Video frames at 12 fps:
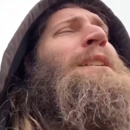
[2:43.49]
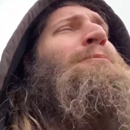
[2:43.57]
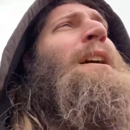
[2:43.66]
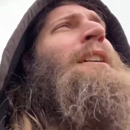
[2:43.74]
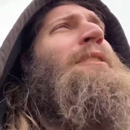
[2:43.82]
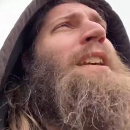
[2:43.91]
up
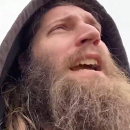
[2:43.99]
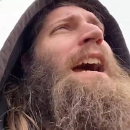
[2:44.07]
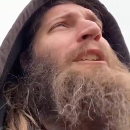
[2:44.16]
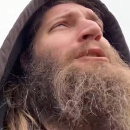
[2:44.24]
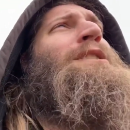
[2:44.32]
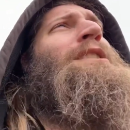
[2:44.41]
off the
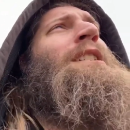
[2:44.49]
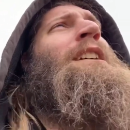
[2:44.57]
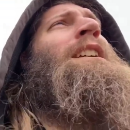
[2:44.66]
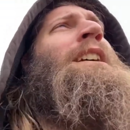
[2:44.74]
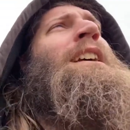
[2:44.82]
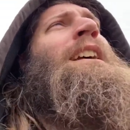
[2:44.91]
couch
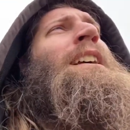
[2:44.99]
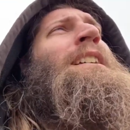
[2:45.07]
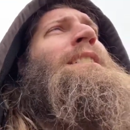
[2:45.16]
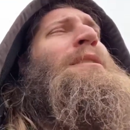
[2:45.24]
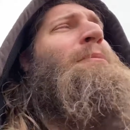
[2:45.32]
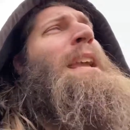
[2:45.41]

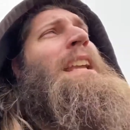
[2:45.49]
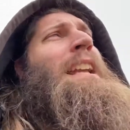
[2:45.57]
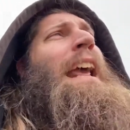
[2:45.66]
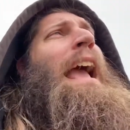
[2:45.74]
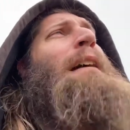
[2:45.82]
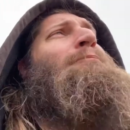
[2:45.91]
to make it
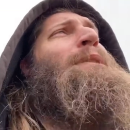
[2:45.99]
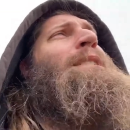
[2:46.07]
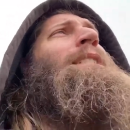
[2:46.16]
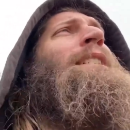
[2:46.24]
happen.